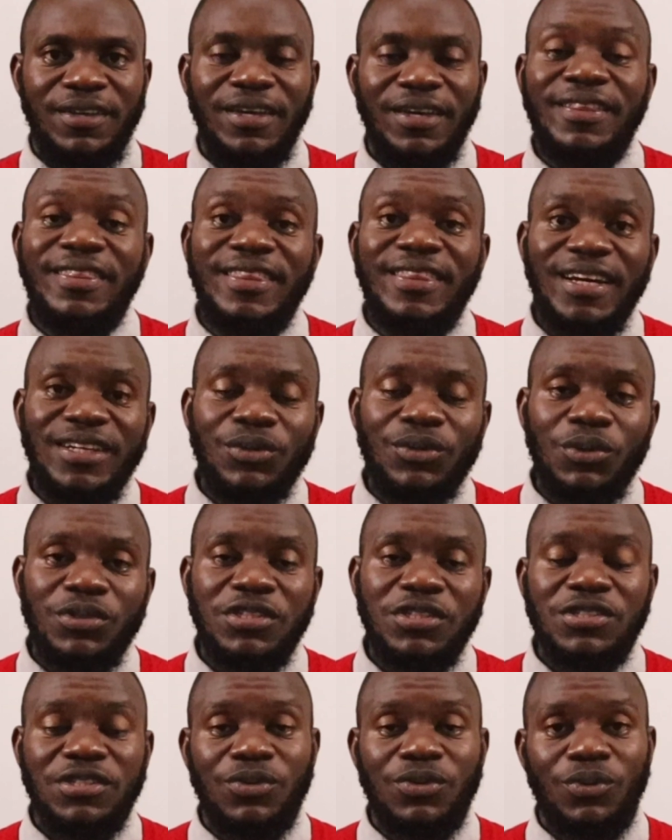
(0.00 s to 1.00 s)
And that
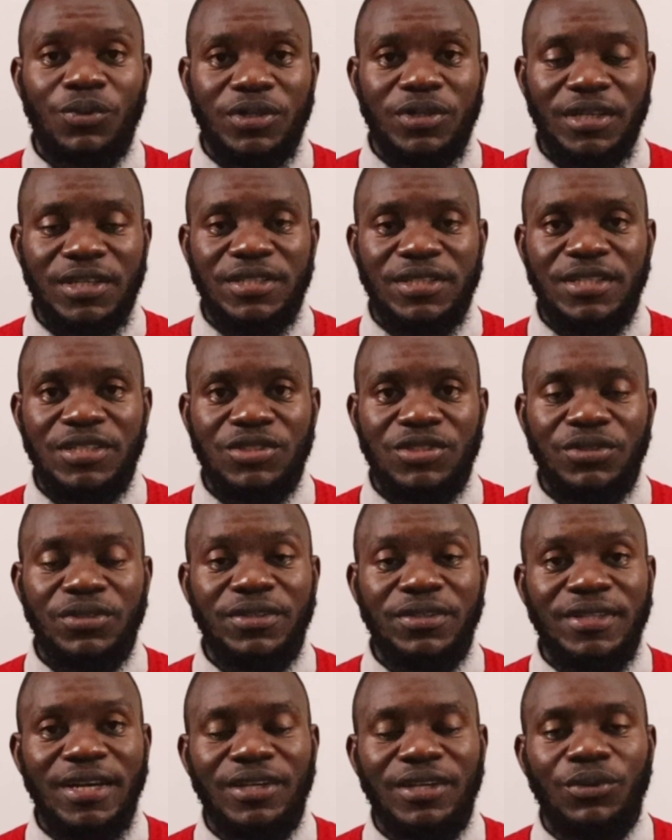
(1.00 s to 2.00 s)
causes water
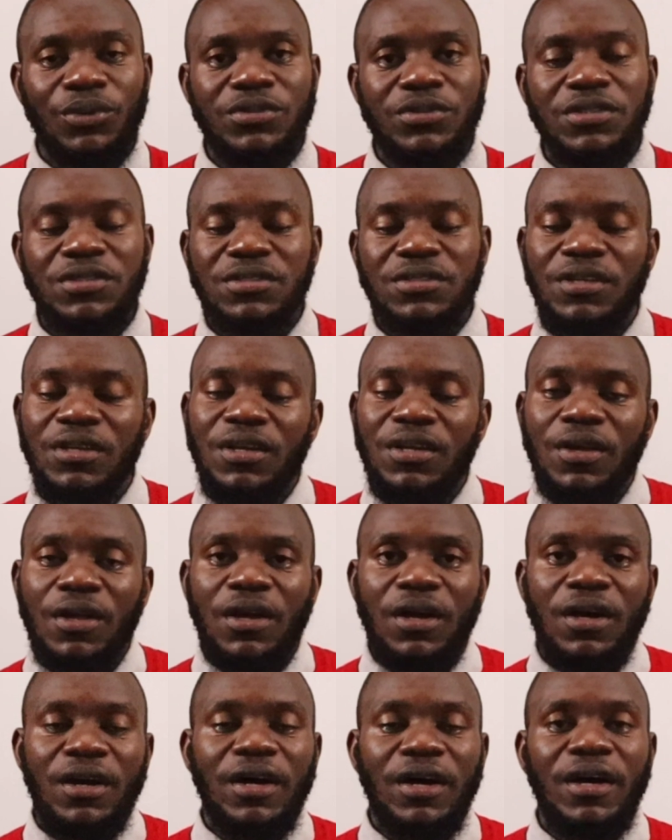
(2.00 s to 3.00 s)
retention, that causes
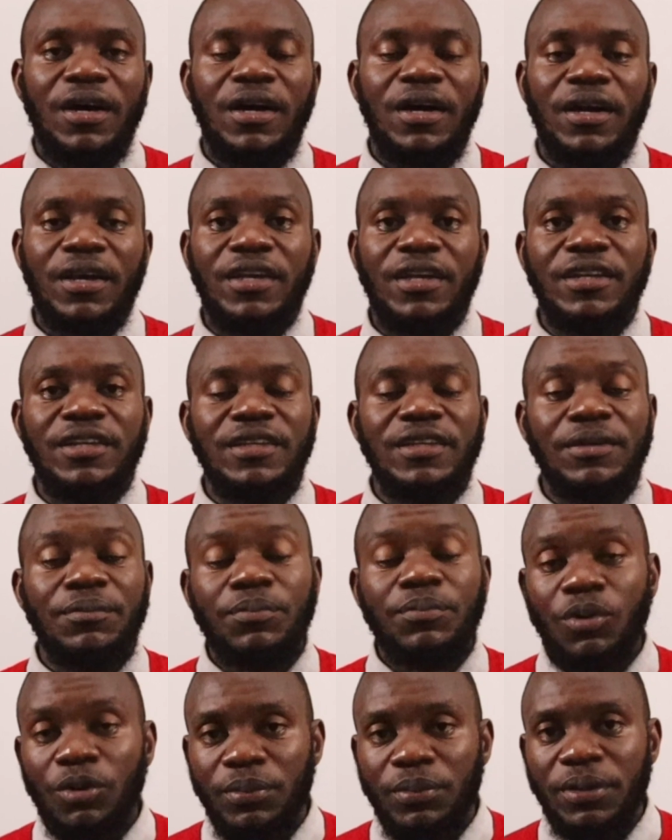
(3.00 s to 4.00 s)
uh, kidney
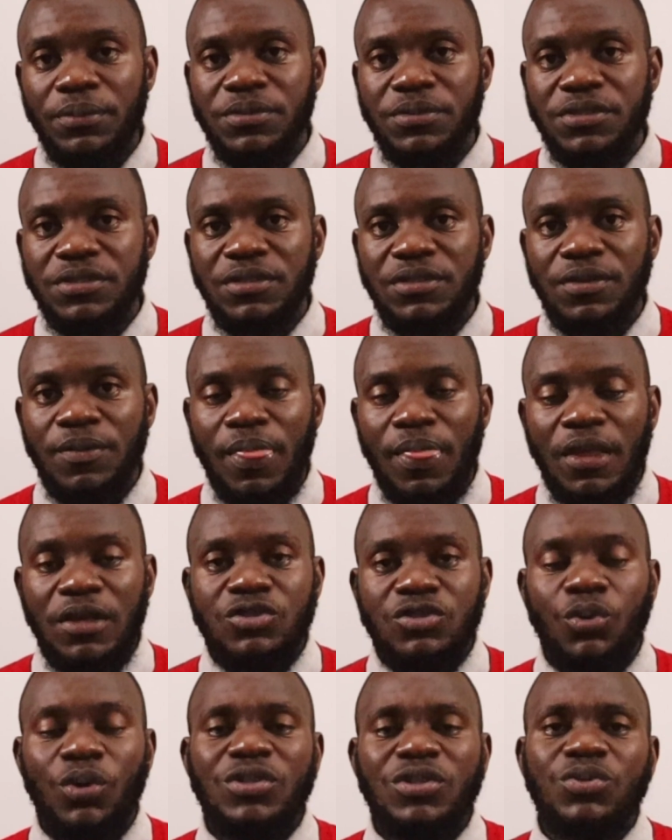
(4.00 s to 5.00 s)
problems.
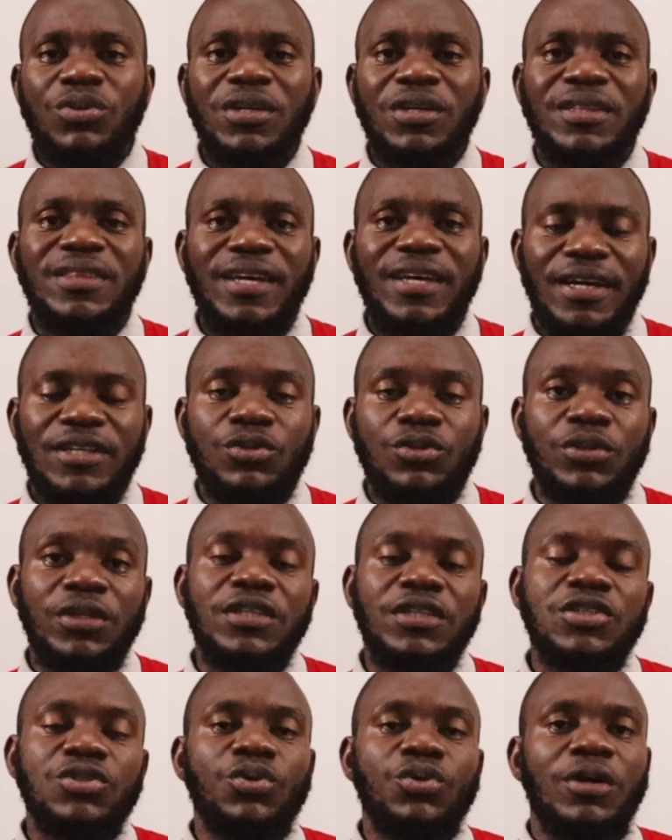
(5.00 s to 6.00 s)
So once you get that, you'll
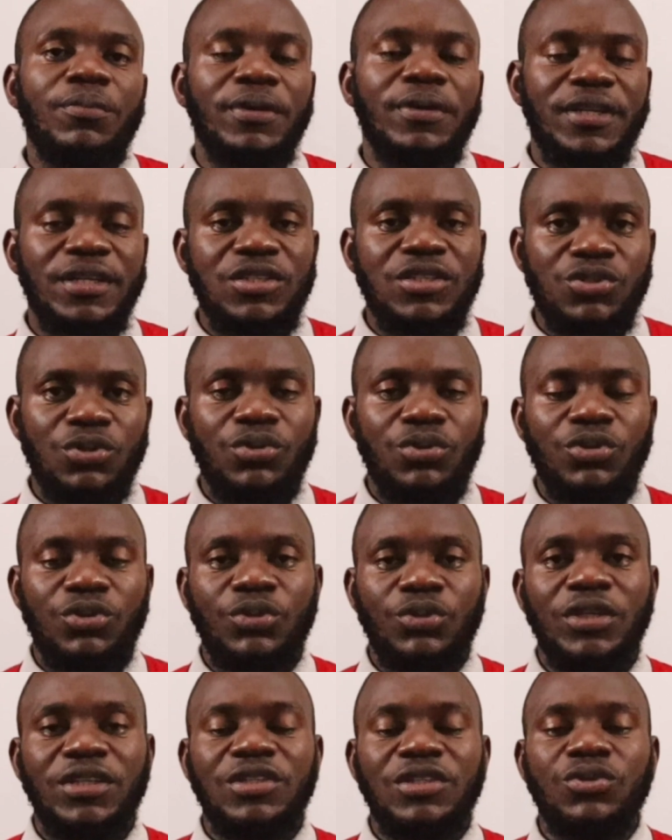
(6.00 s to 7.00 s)
get into hypertension,
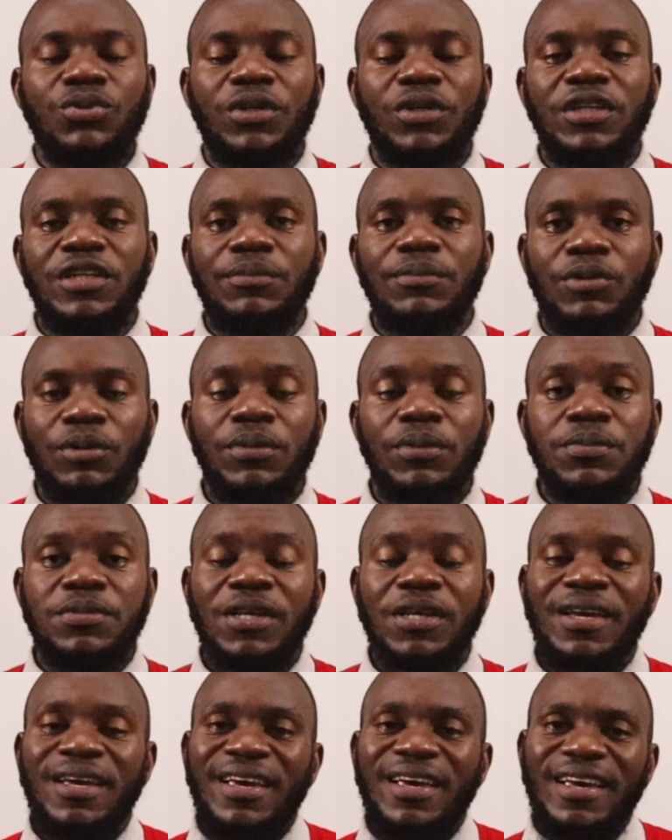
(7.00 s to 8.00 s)
you get into kidney
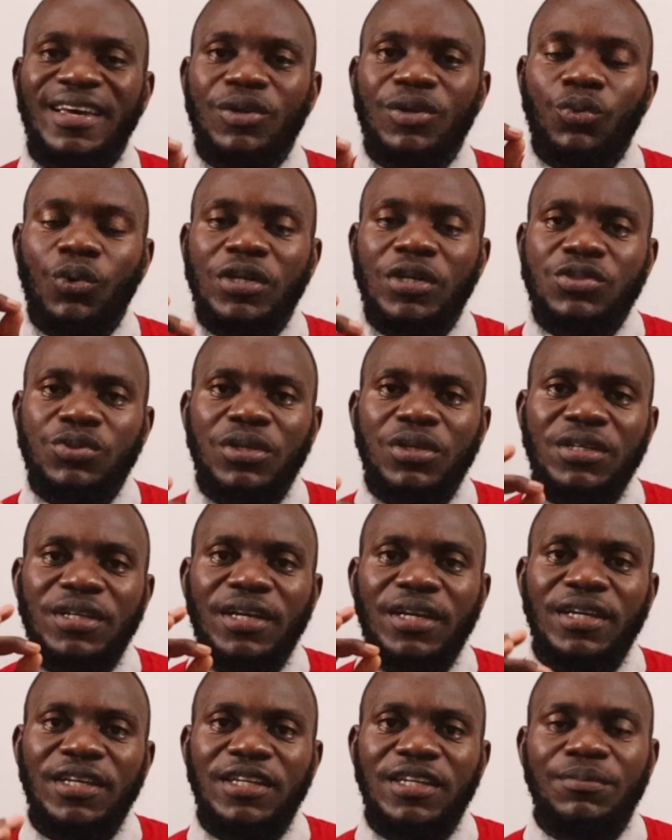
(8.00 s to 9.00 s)
problems. And once you get
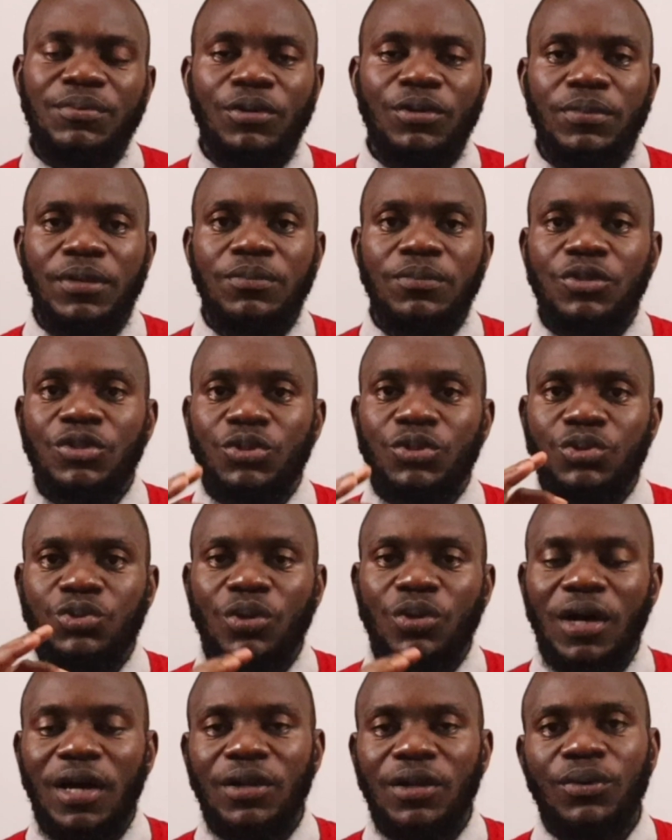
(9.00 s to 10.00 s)
a kidney problem due
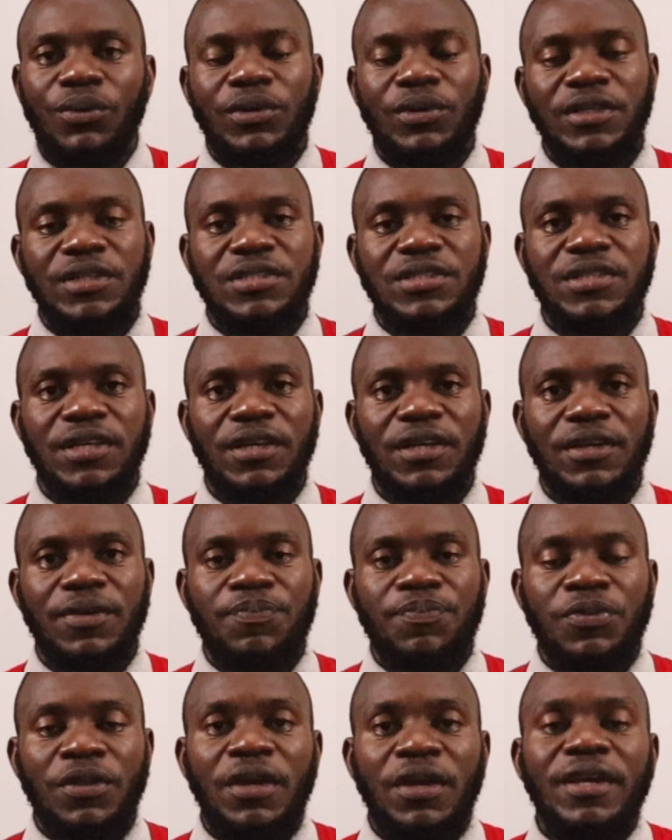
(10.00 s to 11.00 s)
to alcohol intake,
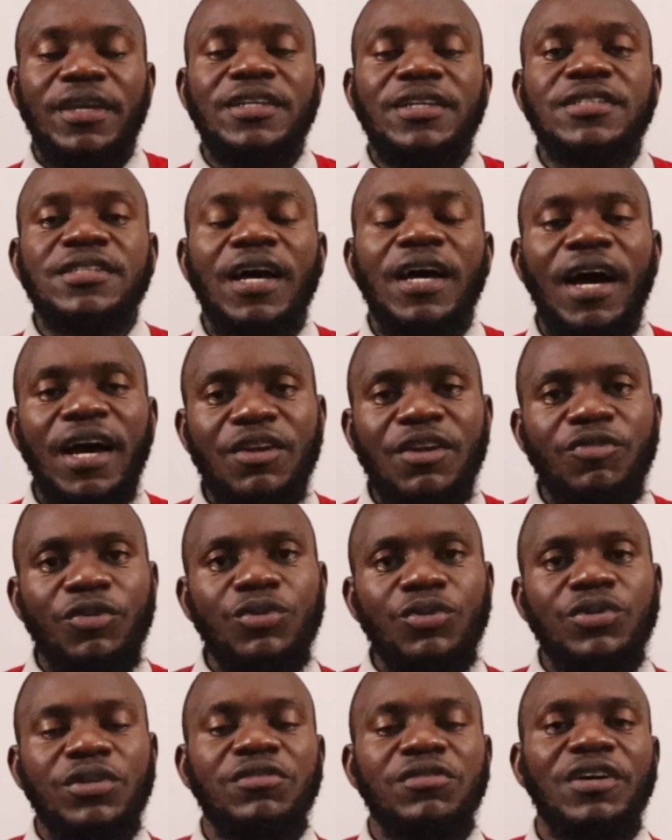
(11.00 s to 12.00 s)
it is hard
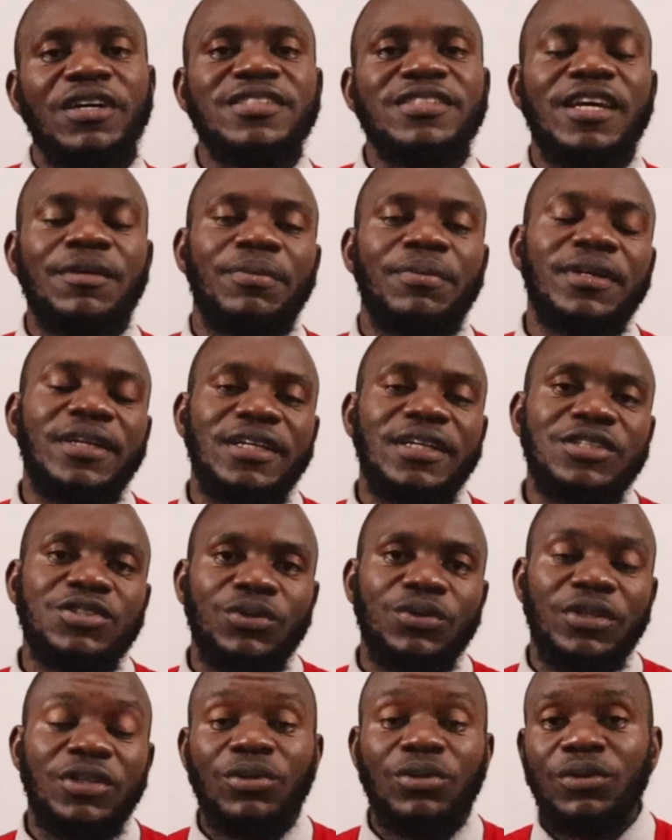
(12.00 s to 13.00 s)
for you to reverse
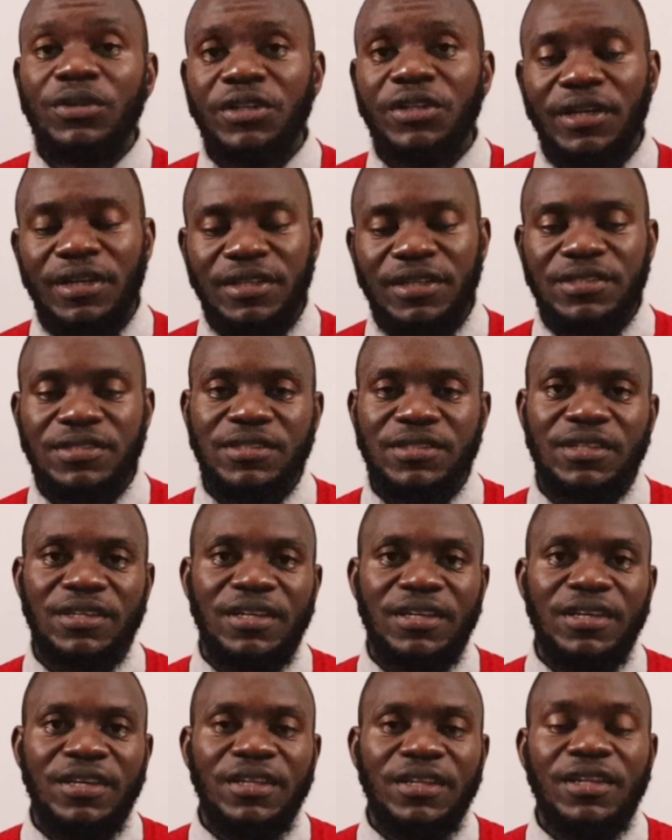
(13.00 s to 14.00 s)
hypertension. And you'll realize
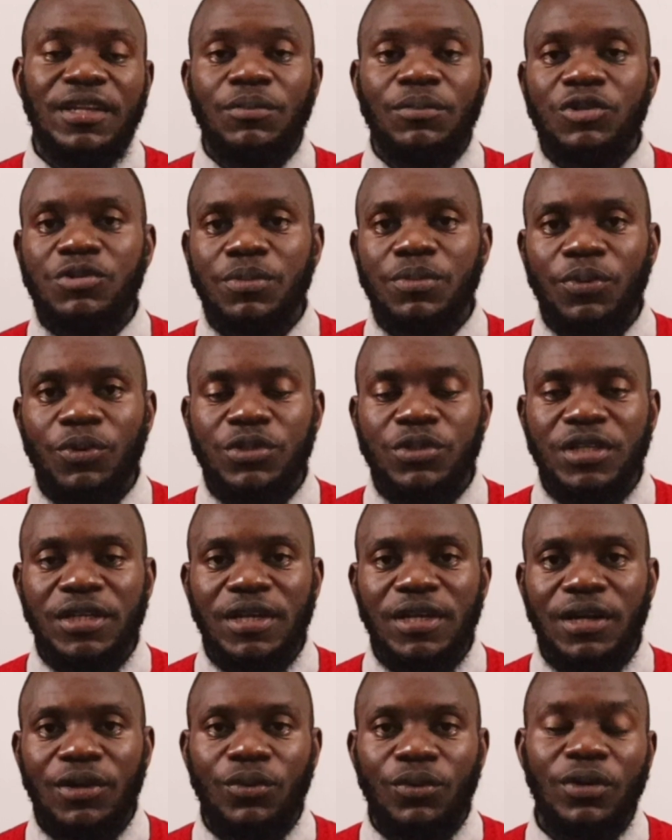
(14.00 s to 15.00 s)
that most people who
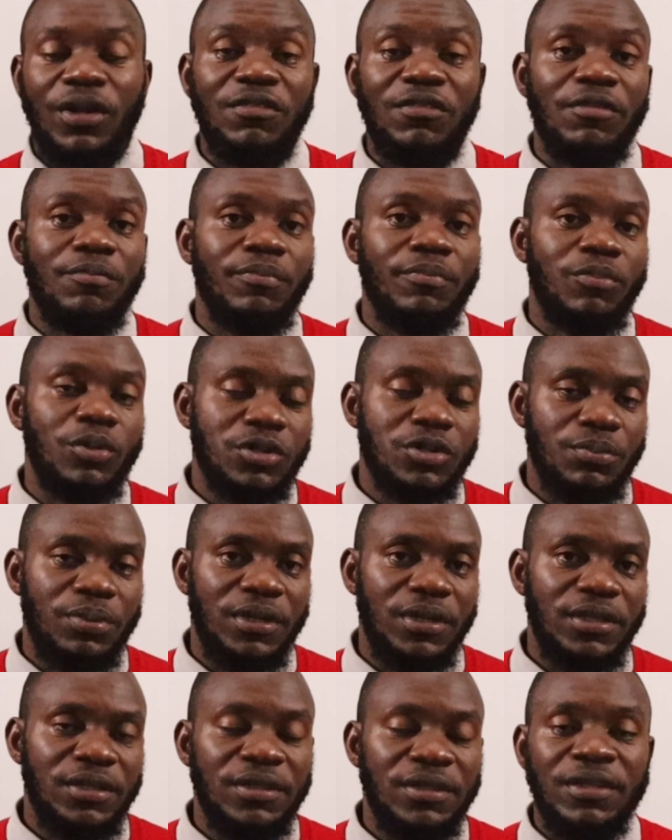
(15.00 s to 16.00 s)
take alcohol have a pot
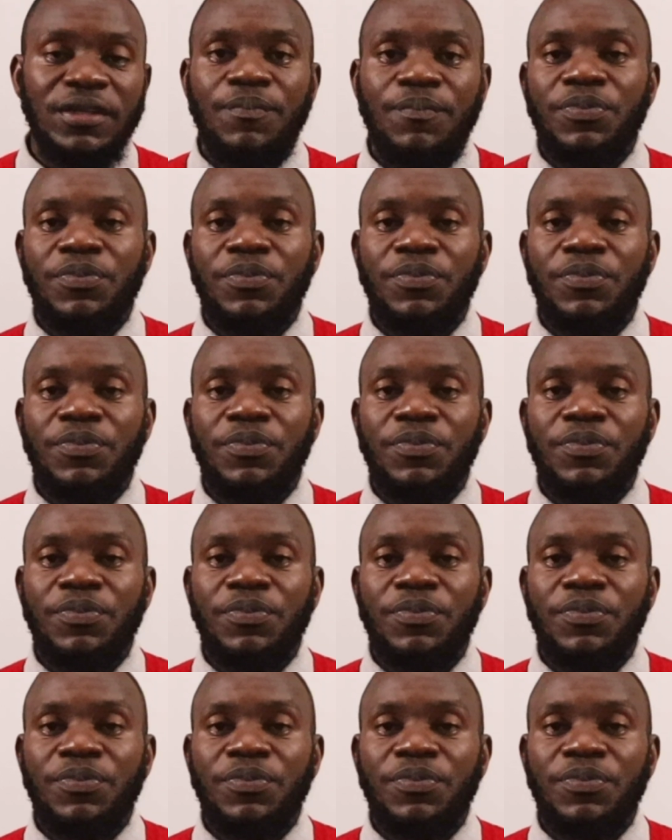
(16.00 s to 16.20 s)
belly.